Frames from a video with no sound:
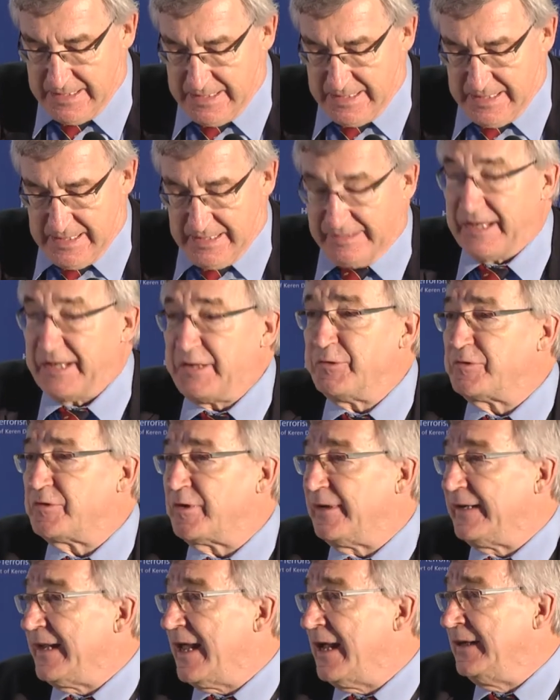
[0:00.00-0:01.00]
They
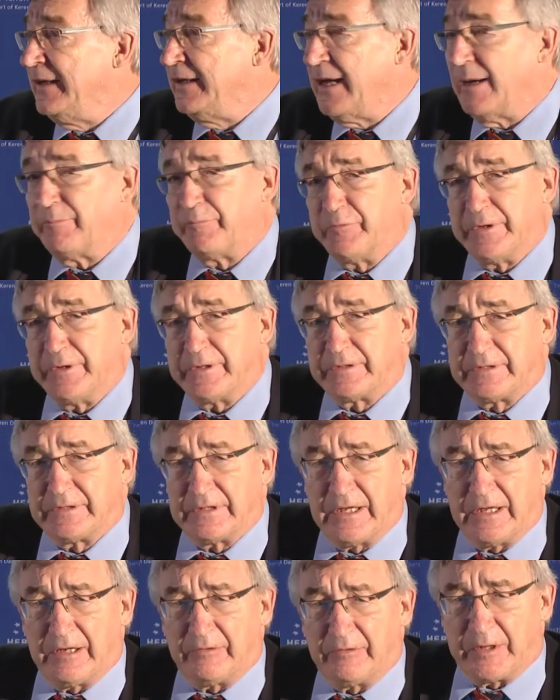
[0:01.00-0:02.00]
usually end up with
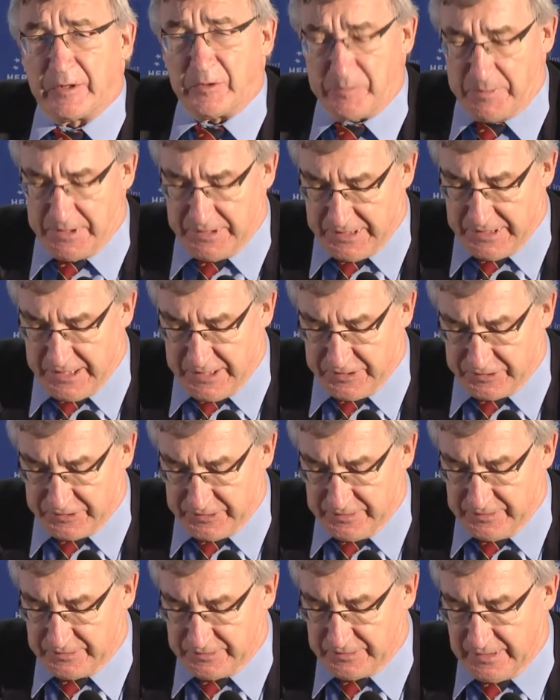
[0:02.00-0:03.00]
uh,
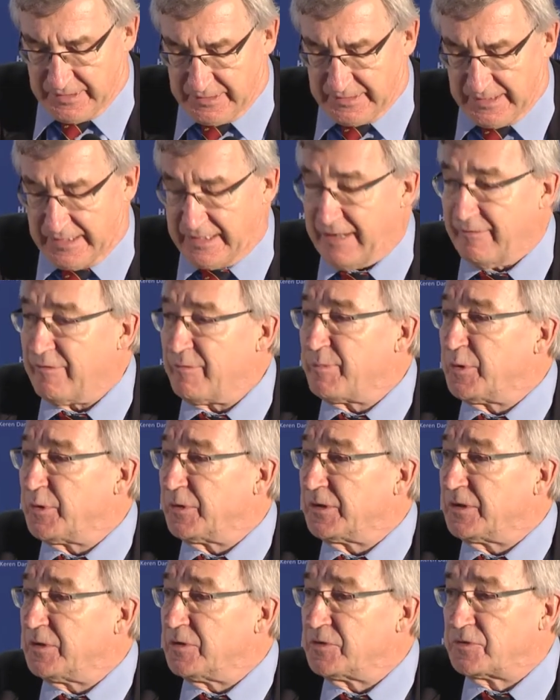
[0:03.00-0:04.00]
recommendations, and then everybody
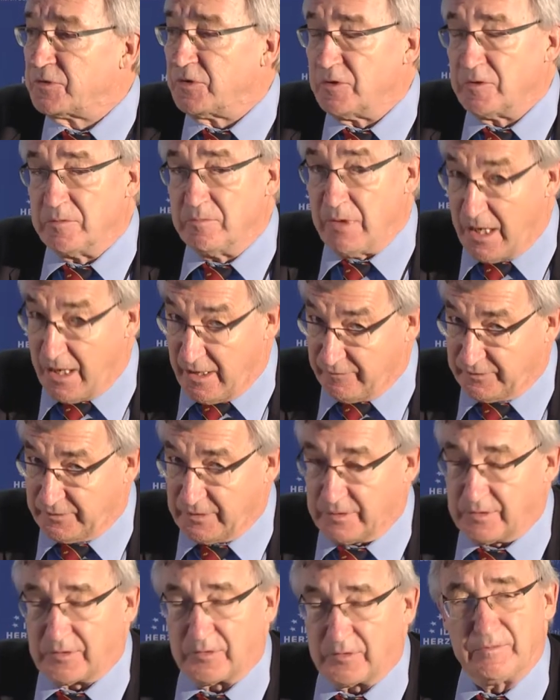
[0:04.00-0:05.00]
goes home after
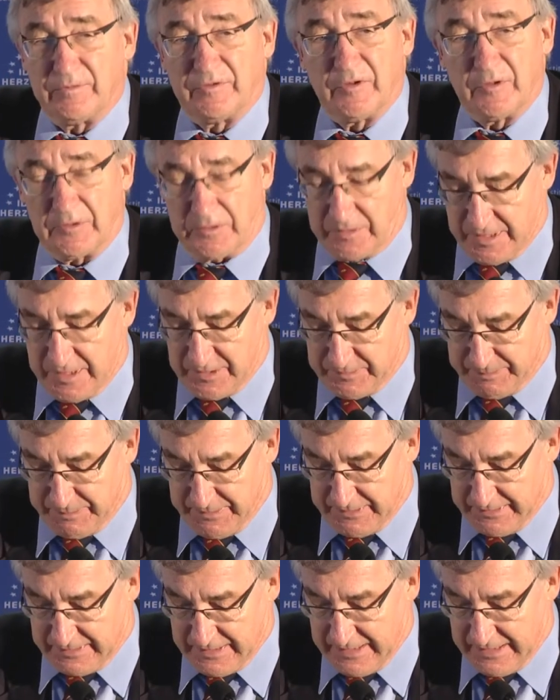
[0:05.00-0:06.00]
the group photo has
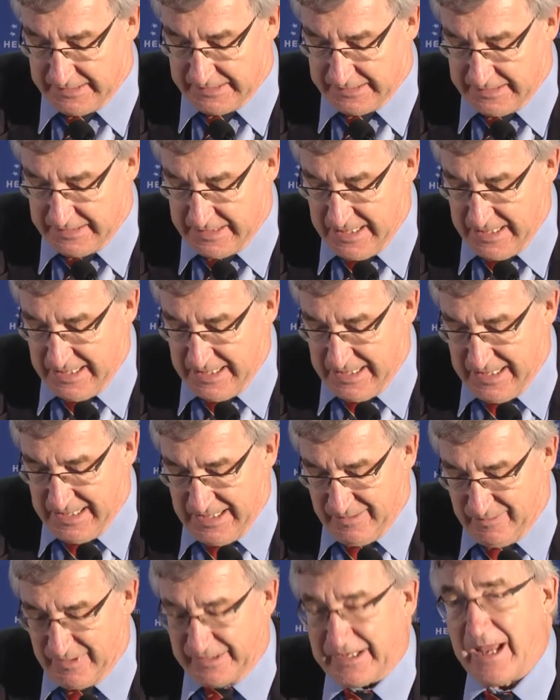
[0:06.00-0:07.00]
been taken.
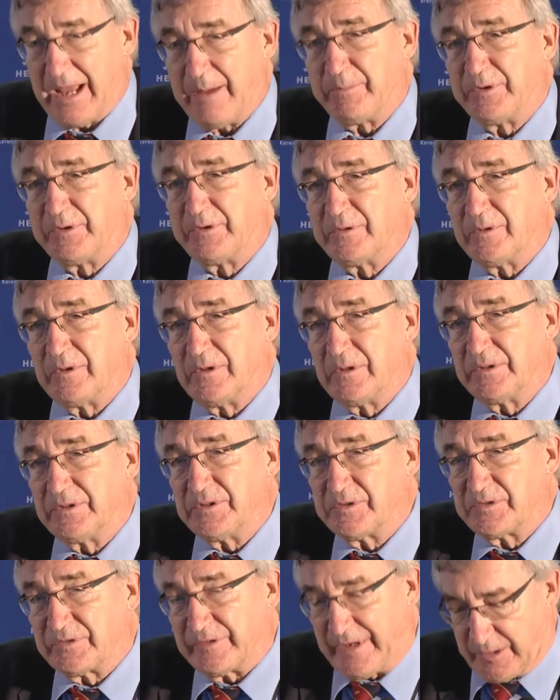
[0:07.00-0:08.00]
What happened to all
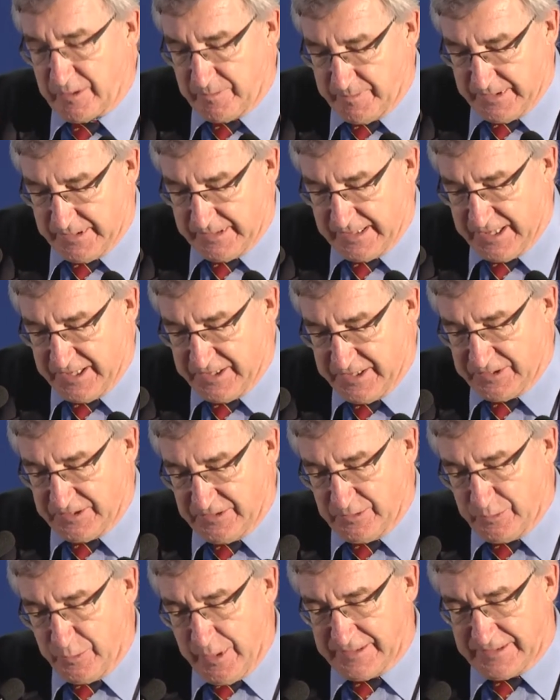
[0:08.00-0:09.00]
those recommendations?
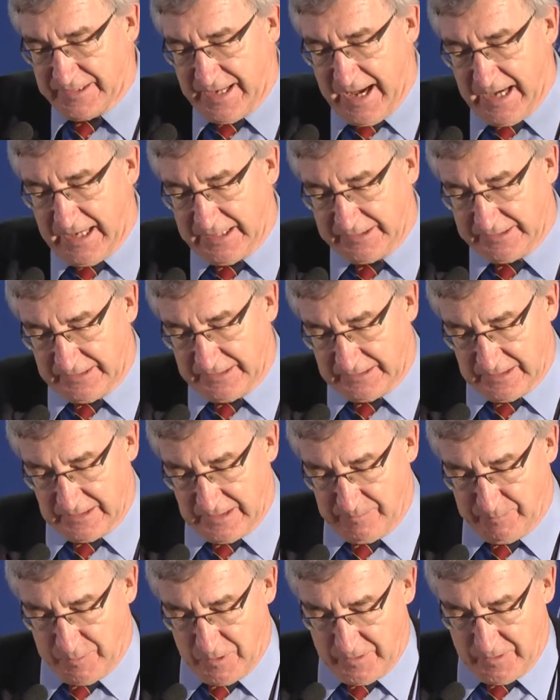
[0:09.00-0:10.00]
Who has acted
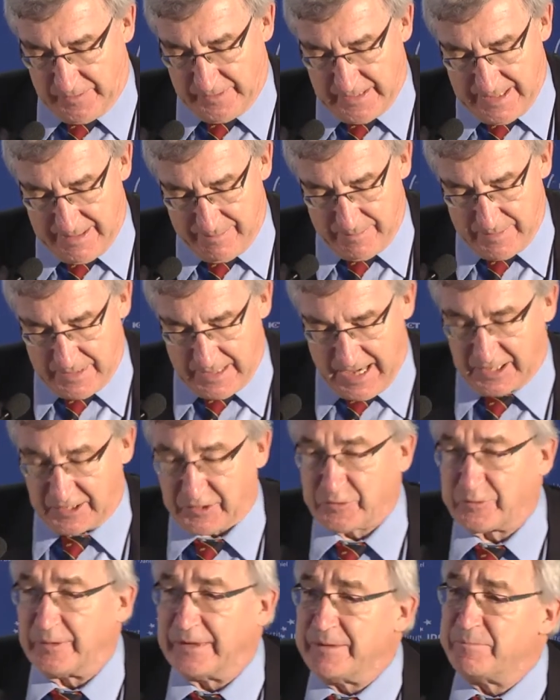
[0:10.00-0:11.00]
upon them and
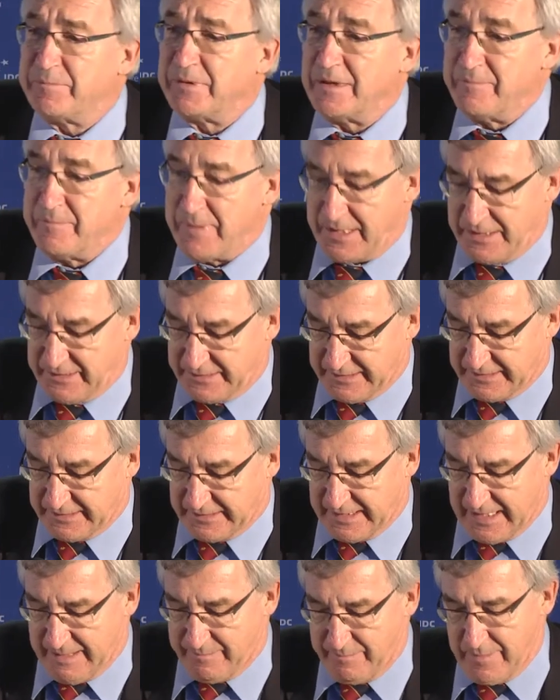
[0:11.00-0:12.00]
actually implemented
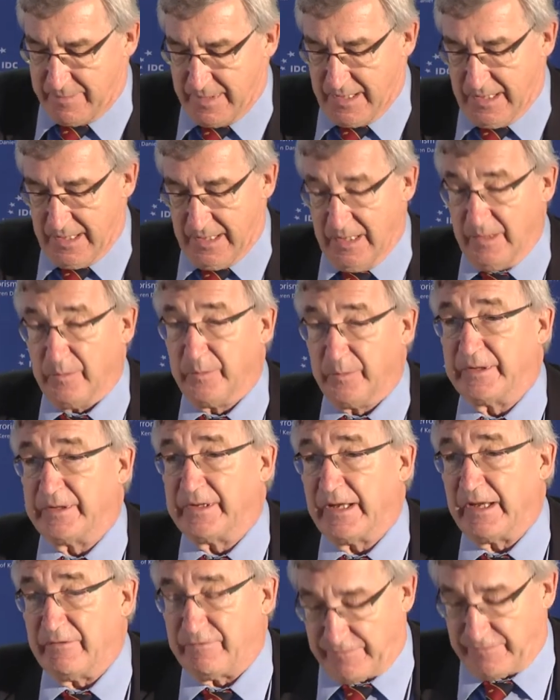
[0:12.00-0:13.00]
them? Were
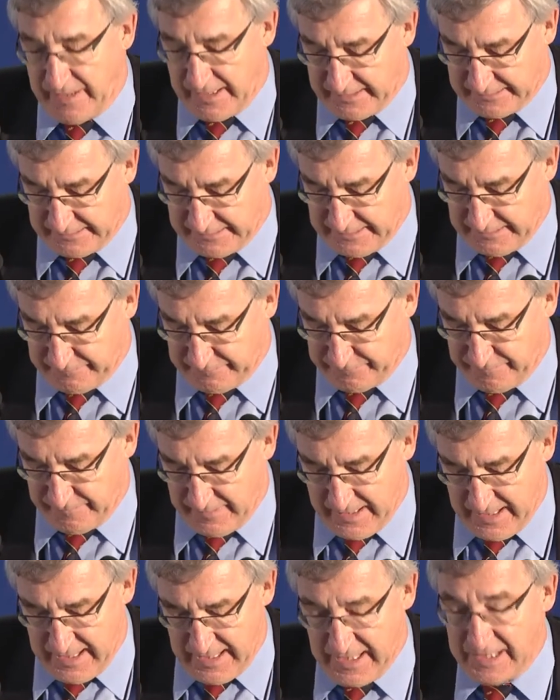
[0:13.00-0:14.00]
they effective?
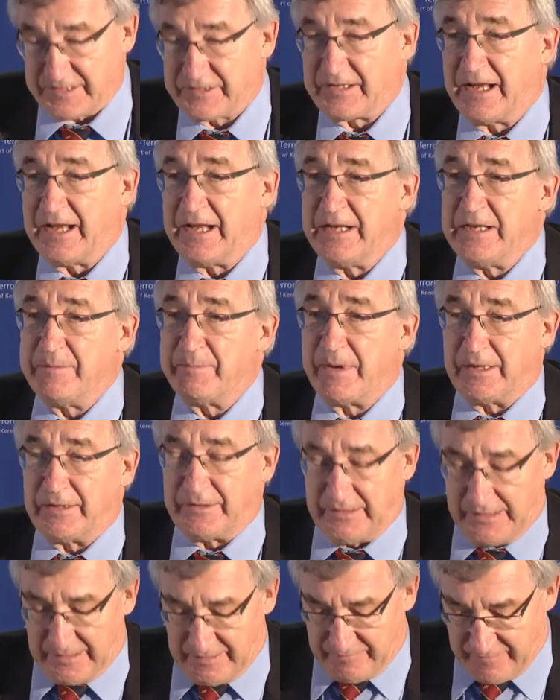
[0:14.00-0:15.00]
Has
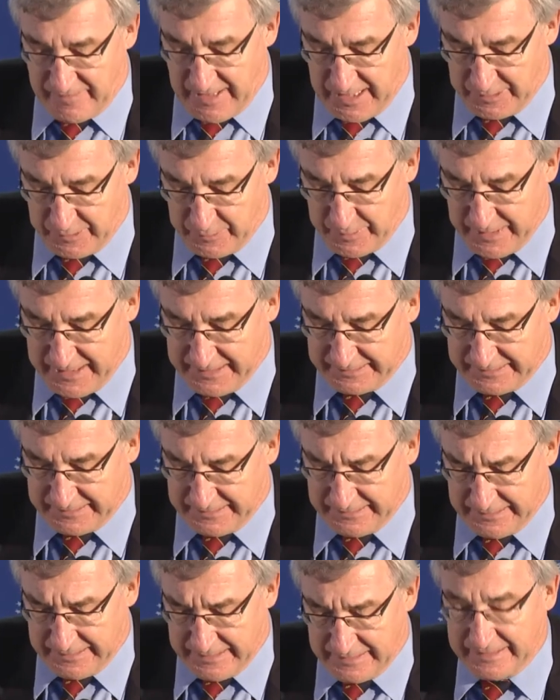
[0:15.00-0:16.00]
anybody evaluating
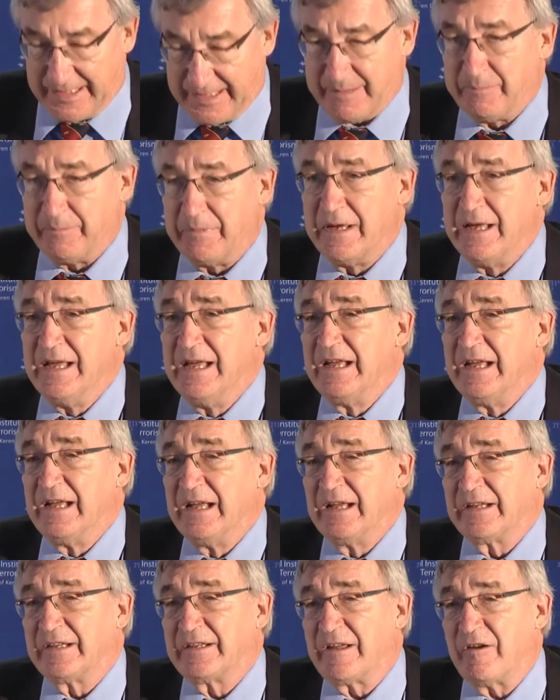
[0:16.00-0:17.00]
them?
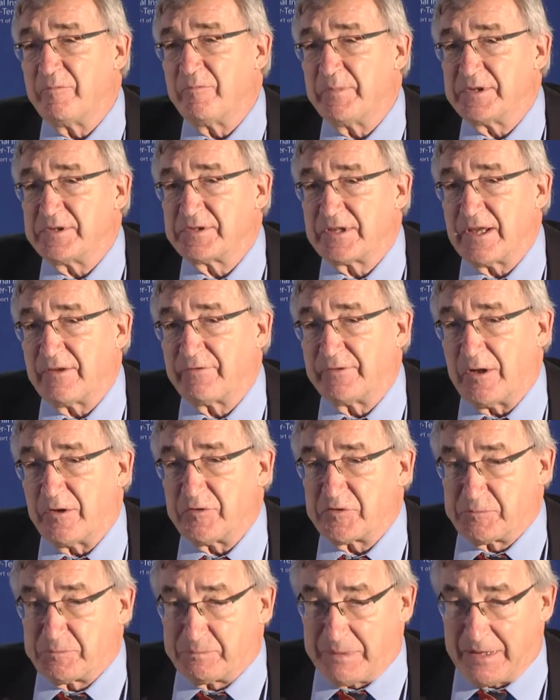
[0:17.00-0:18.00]
Governments have now
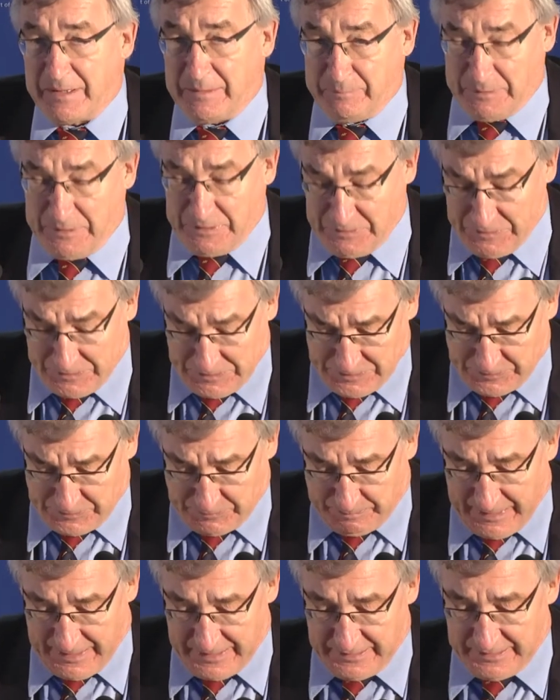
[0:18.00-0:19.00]
spe been
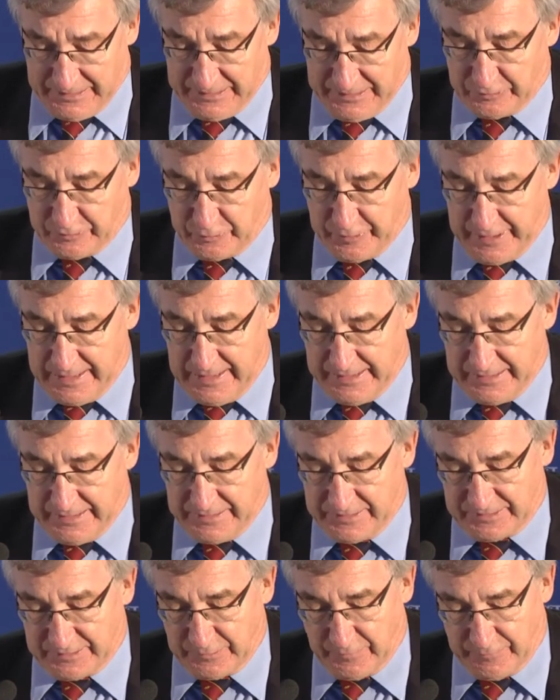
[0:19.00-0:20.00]
spending
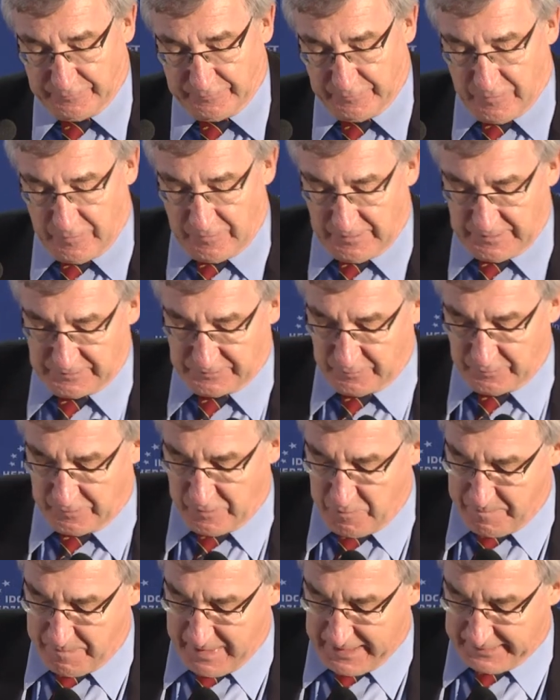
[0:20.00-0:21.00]
trillions of dollars on
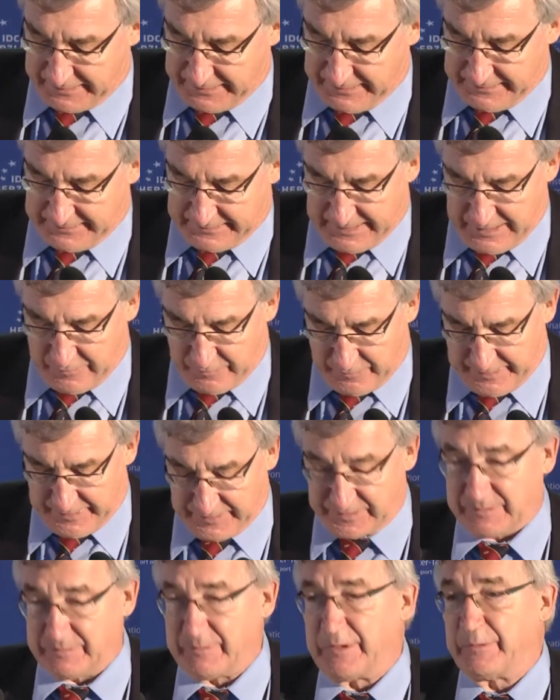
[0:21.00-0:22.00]
combating
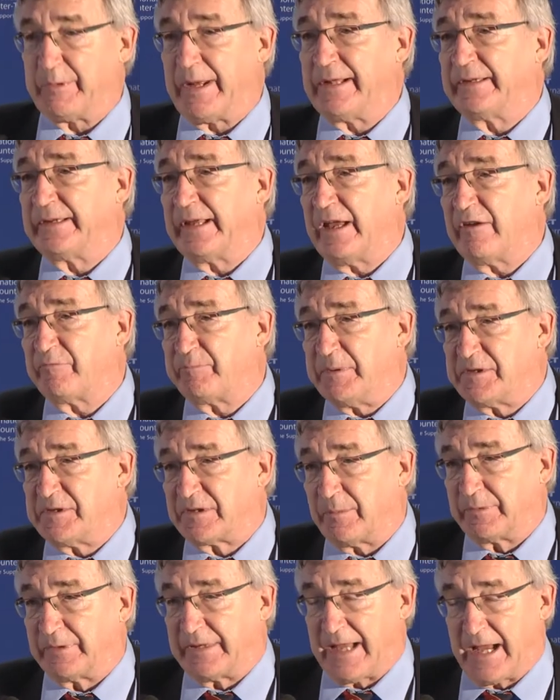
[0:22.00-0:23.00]
terrorism, and while there have been
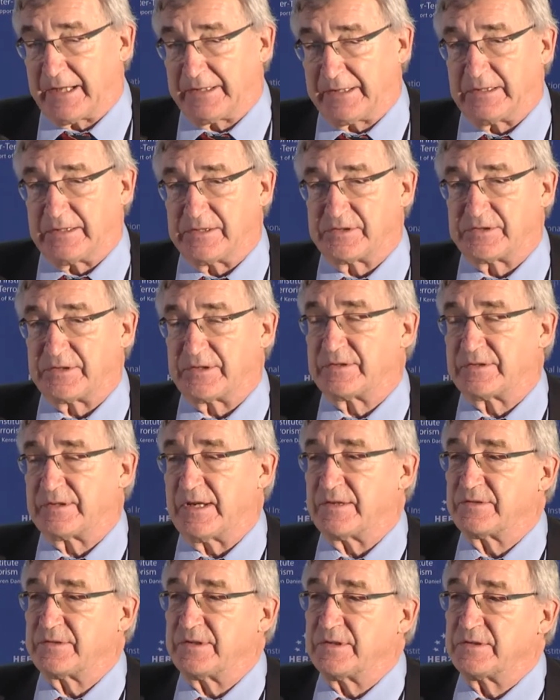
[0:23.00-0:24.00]
some tactical
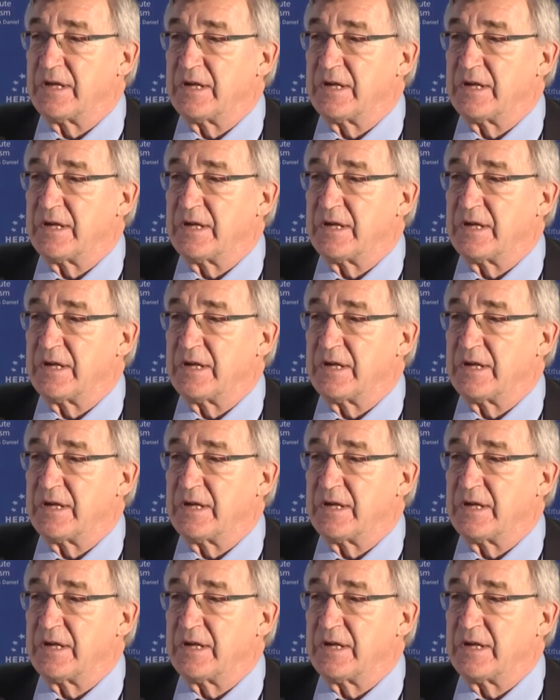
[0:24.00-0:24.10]
successes,